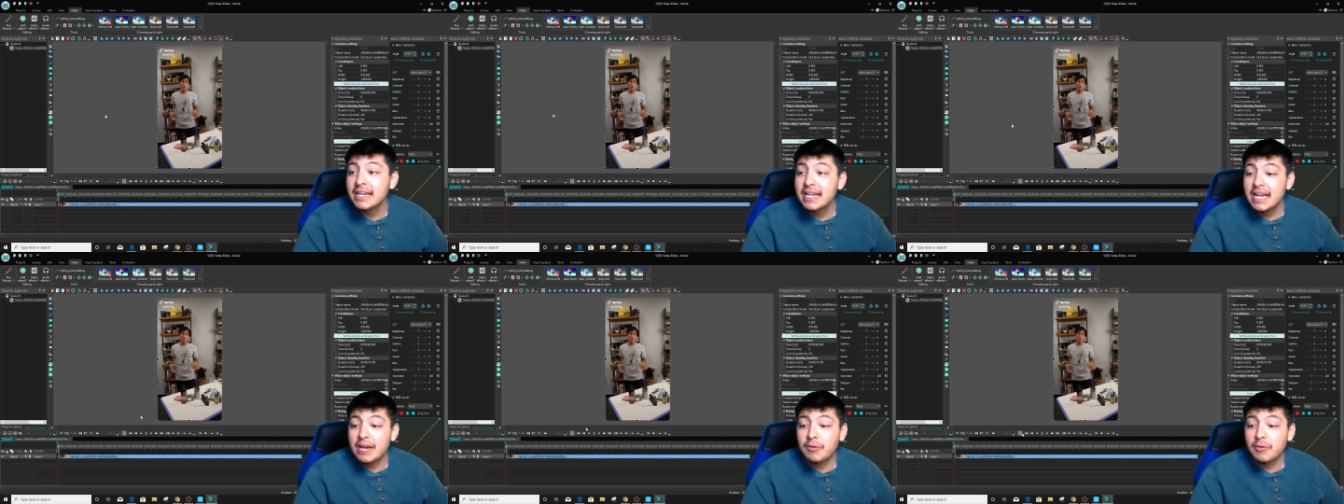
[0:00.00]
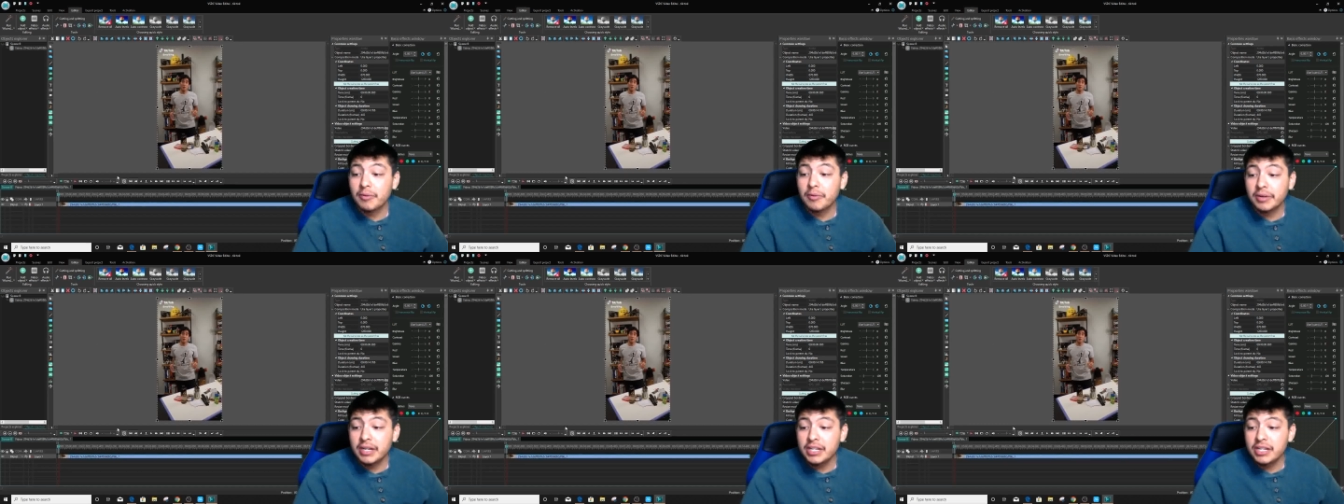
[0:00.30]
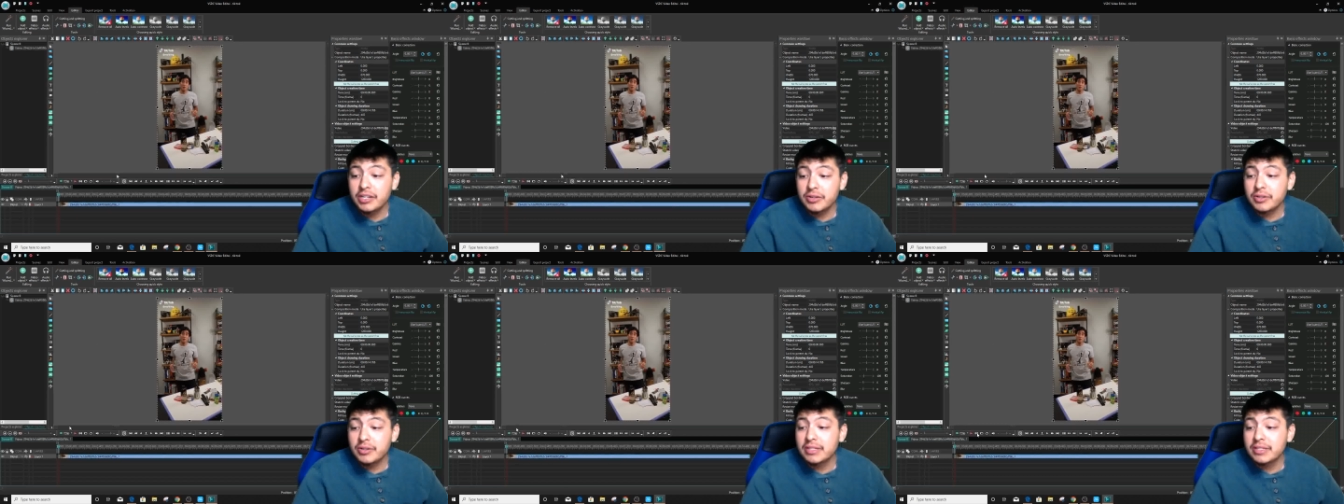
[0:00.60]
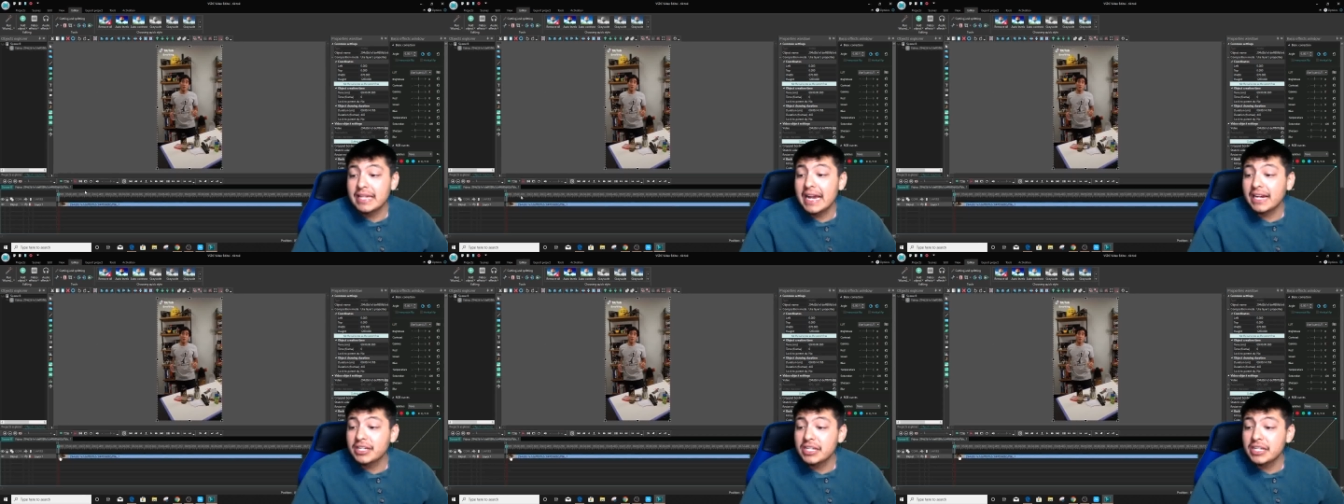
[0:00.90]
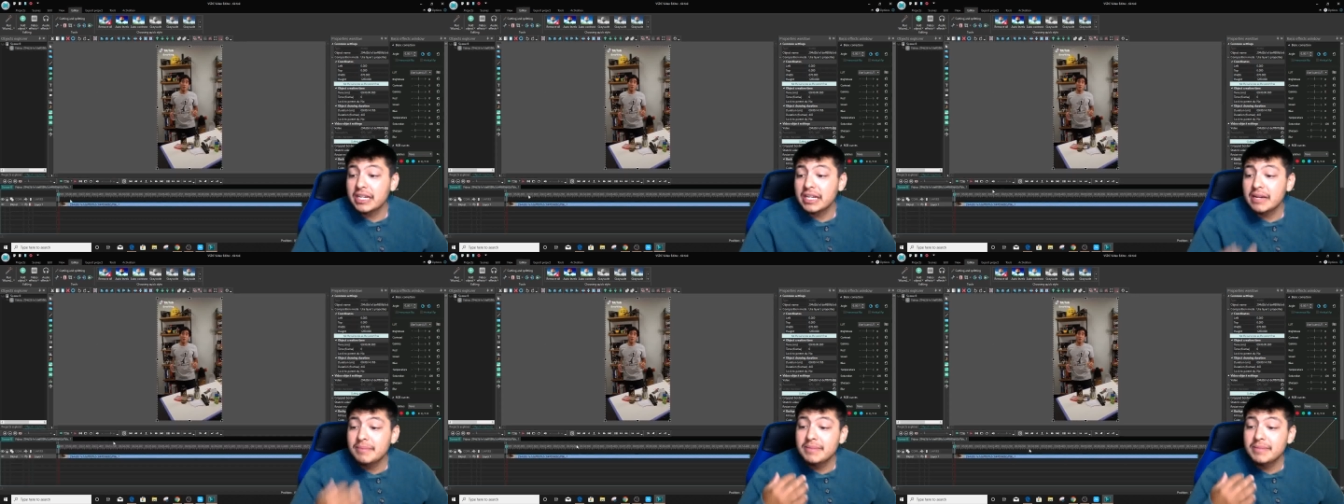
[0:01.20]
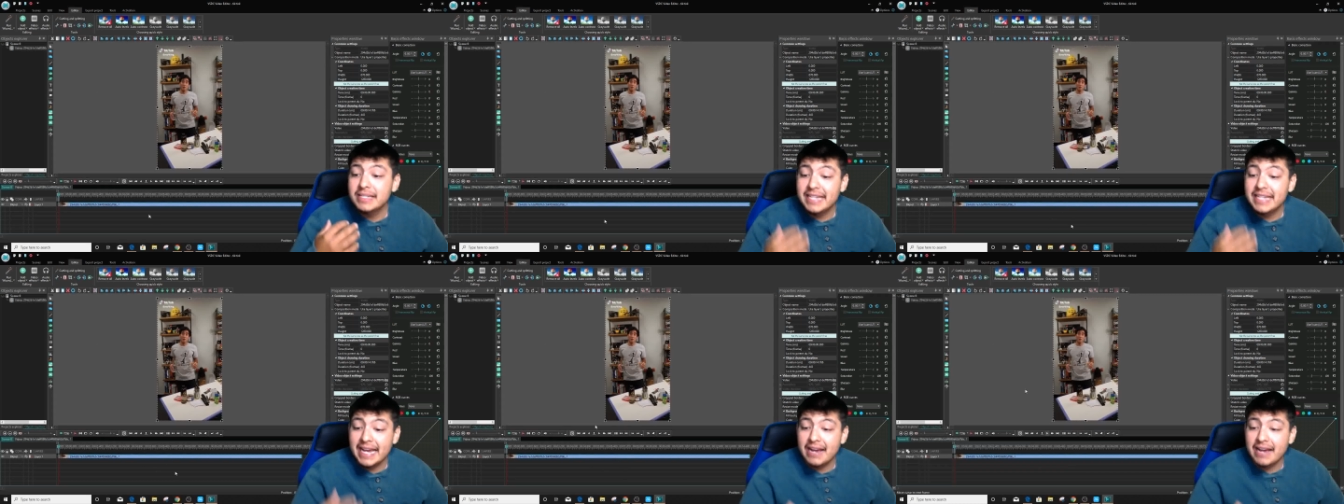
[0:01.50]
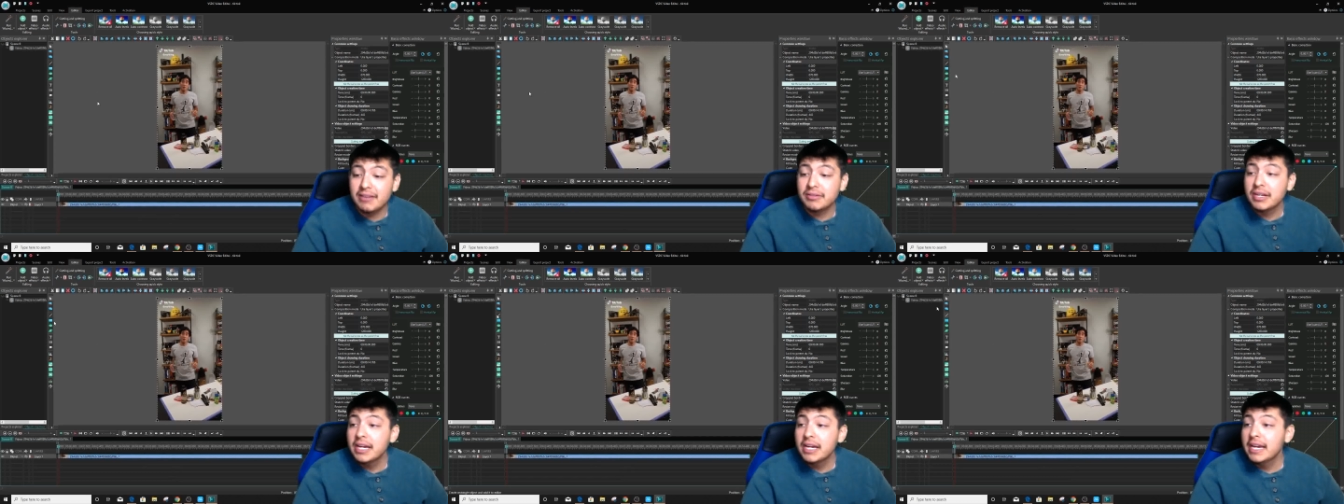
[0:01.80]
And what we're gonna do is actually come
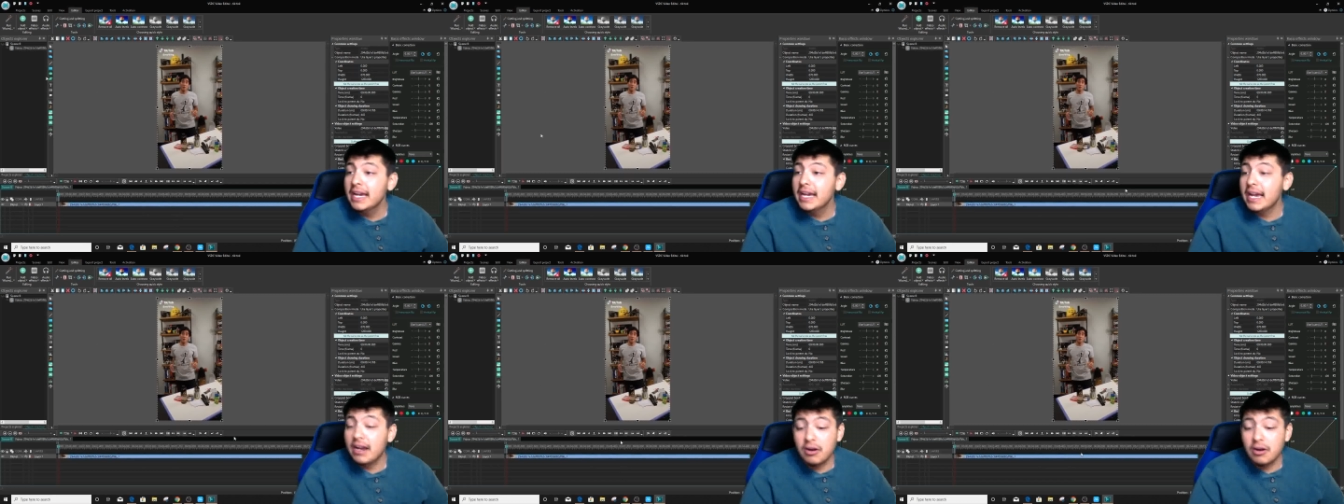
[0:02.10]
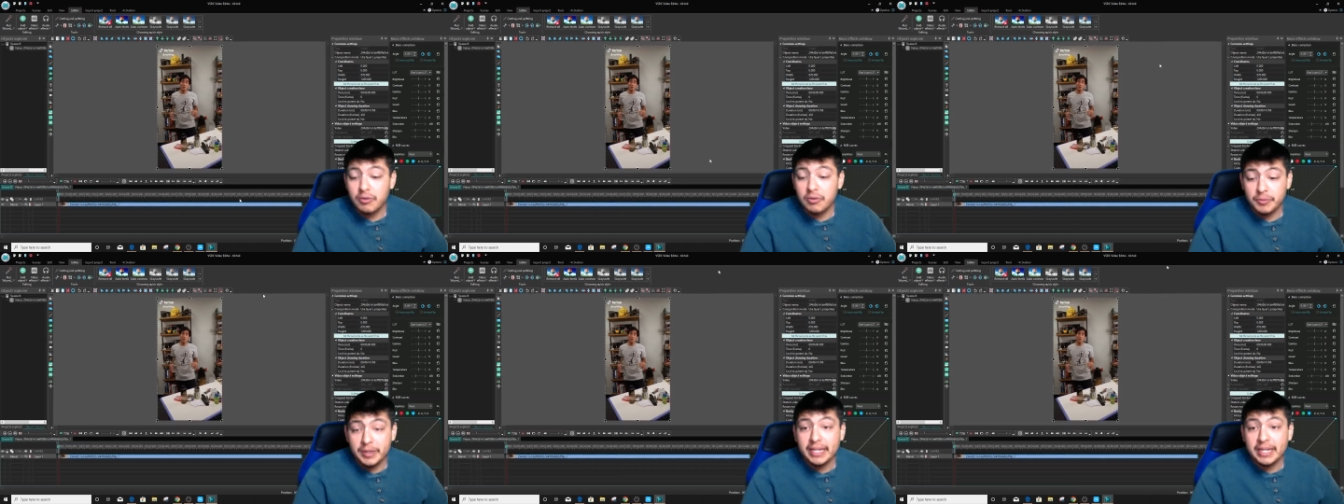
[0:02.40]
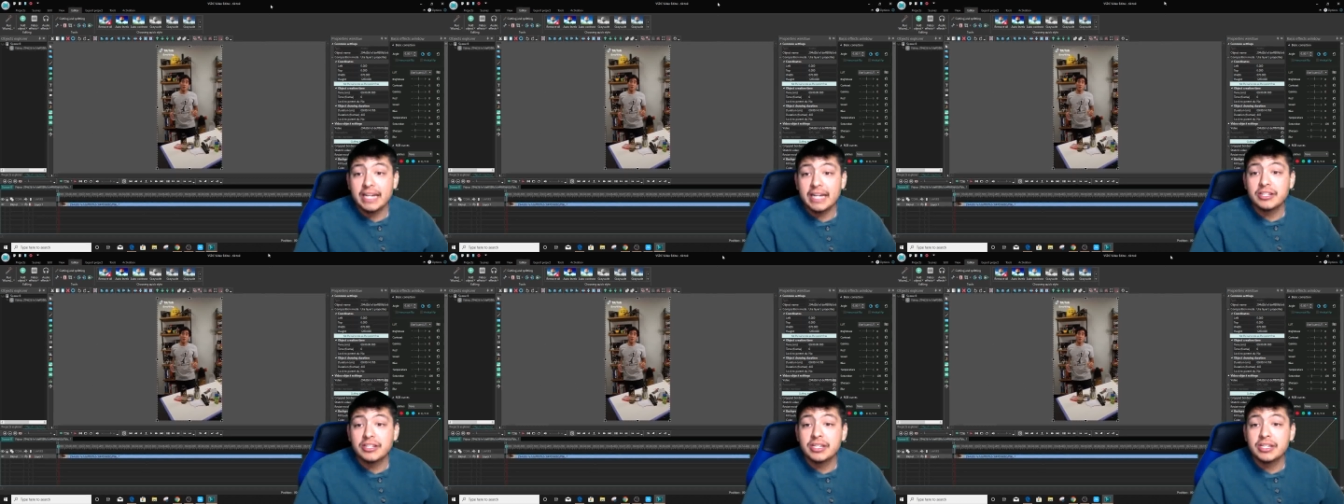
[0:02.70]
down, or we can actually